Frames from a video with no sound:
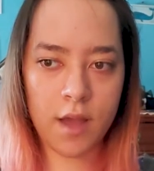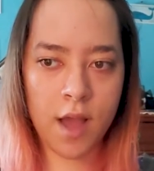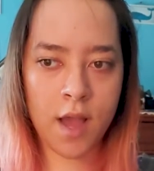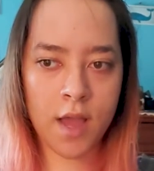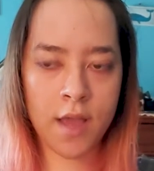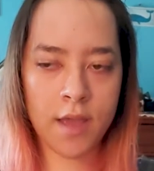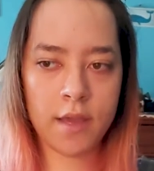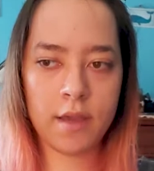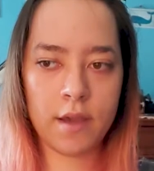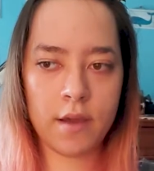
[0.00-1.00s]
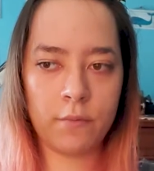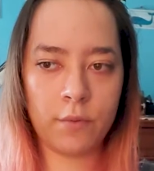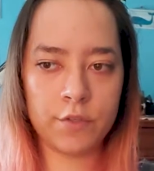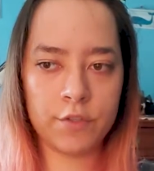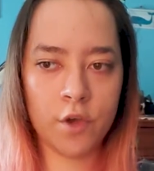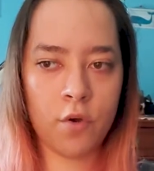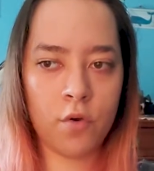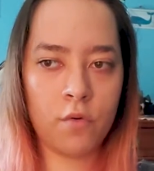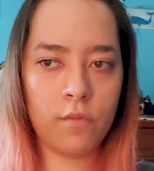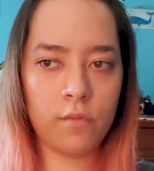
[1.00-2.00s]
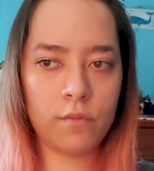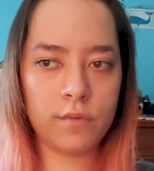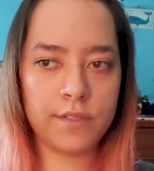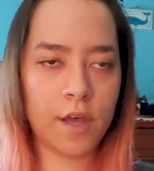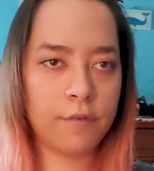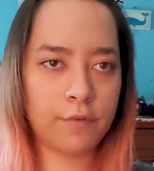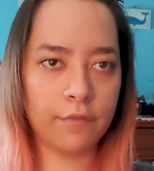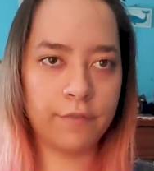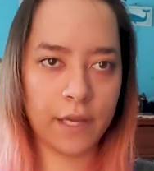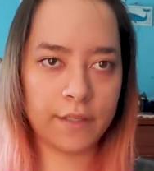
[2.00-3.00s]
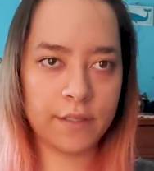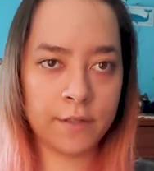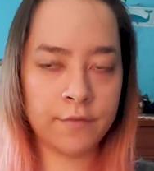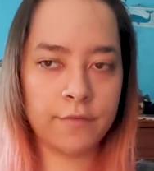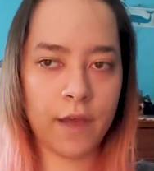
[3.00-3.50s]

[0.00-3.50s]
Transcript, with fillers: I was so self-reflective.